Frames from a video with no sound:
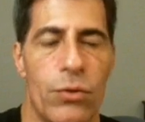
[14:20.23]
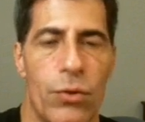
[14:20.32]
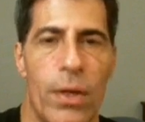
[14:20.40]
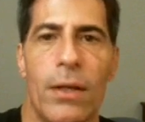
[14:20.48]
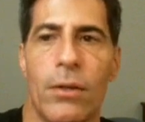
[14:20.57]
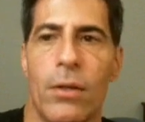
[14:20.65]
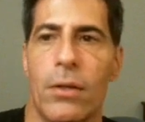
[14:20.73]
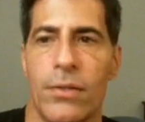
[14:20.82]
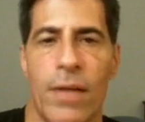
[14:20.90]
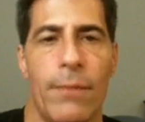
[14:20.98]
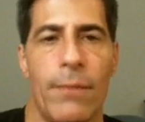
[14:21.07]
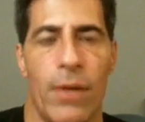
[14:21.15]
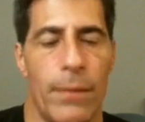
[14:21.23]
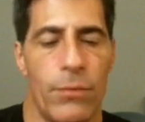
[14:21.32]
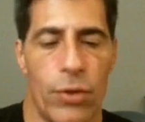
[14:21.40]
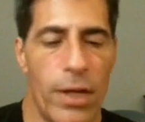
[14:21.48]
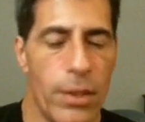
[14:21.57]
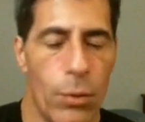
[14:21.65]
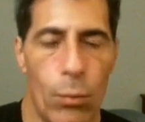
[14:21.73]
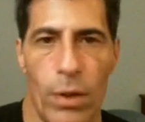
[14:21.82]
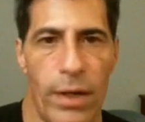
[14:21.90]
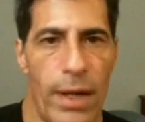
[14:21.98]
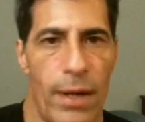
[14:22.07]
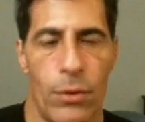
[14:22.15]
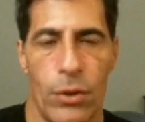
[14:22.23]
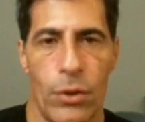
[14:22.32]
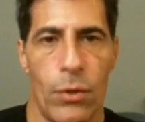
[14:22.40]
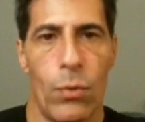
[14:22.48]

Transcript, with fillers: trade on longer time frames, trade the one hour